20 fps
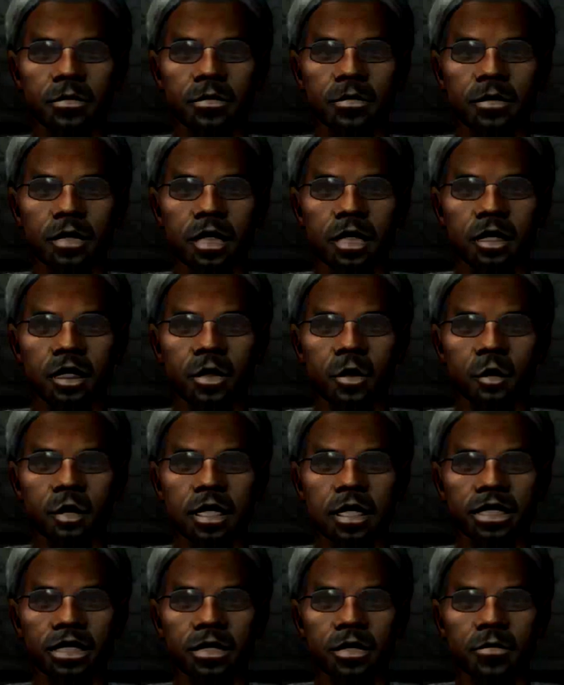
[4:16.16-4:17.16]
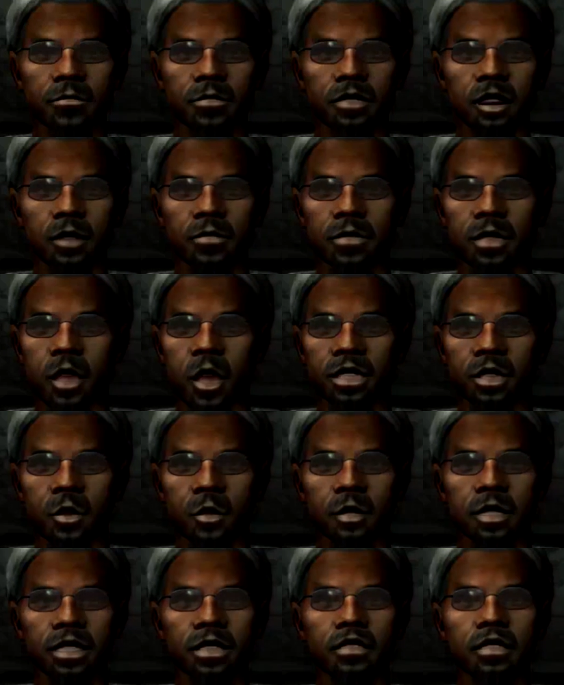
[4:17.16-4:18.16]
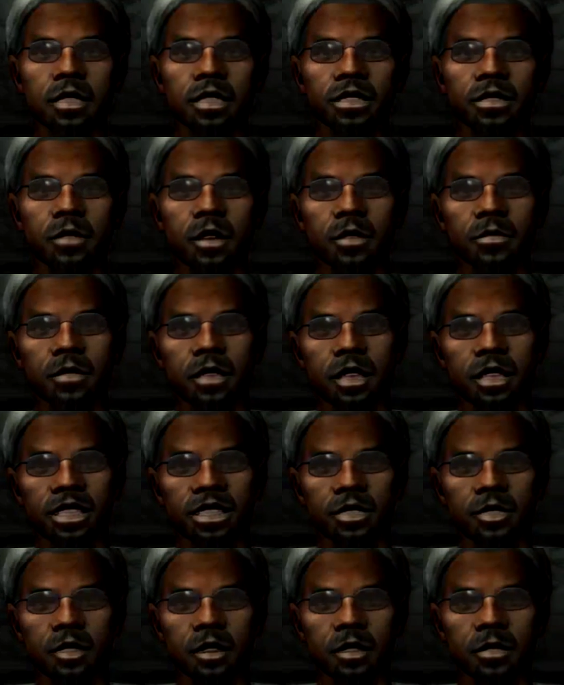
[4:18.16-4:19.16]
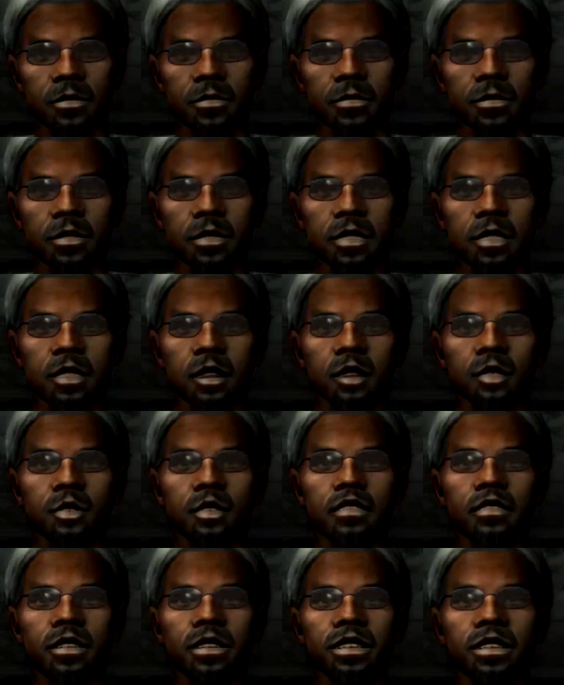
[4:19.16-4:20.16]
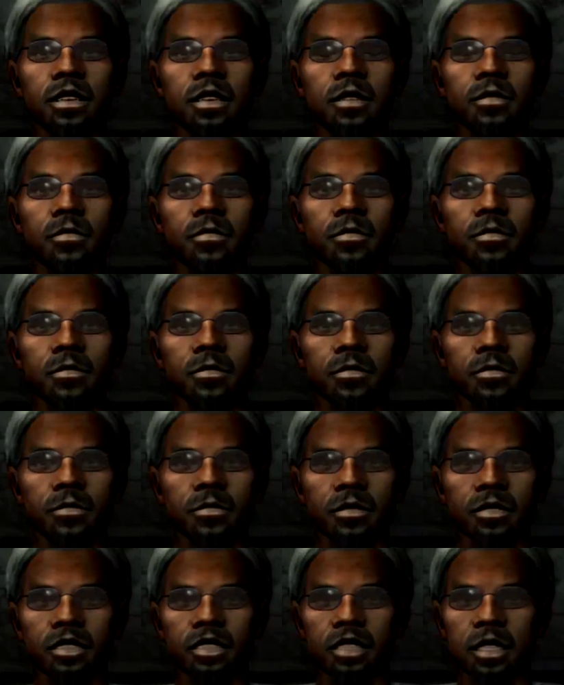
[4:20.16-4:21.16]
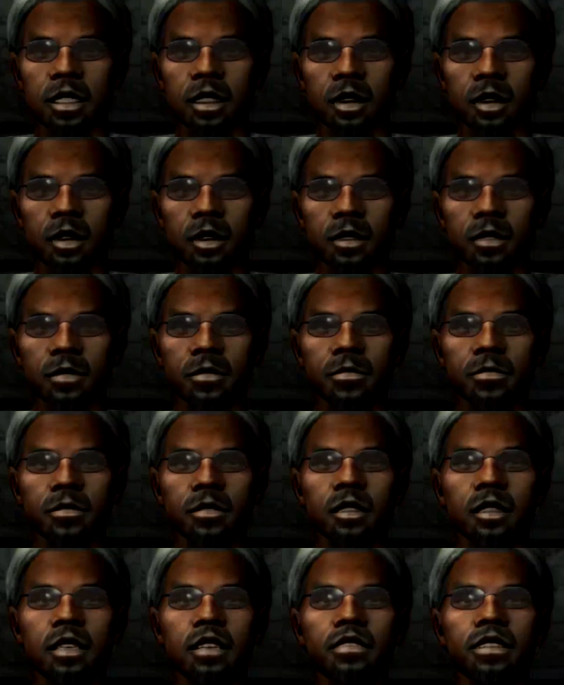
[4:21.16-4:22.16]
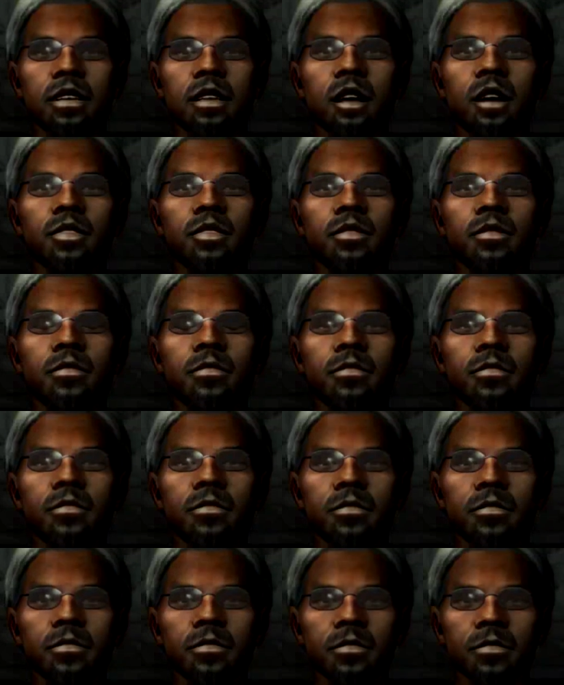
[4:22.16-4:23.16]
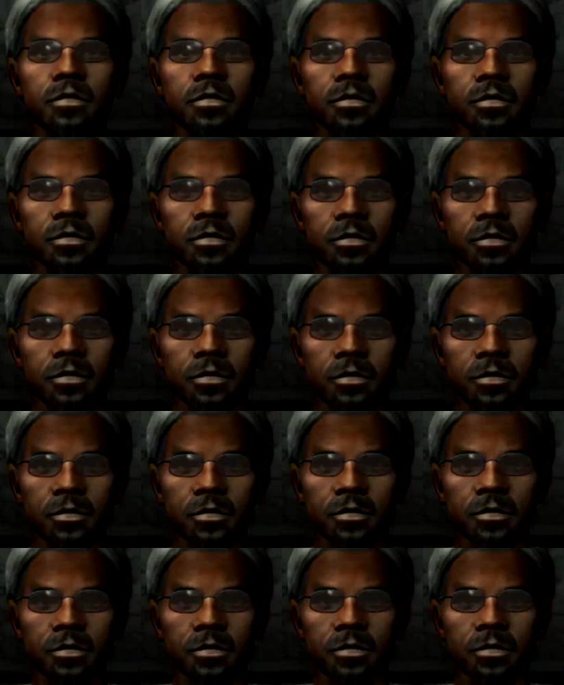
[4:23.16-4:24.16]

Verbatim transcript: He also said something about going to visit a Dr. Li in Rivet City. Then he left in a hurry. He left in a hurry. Well, oh, she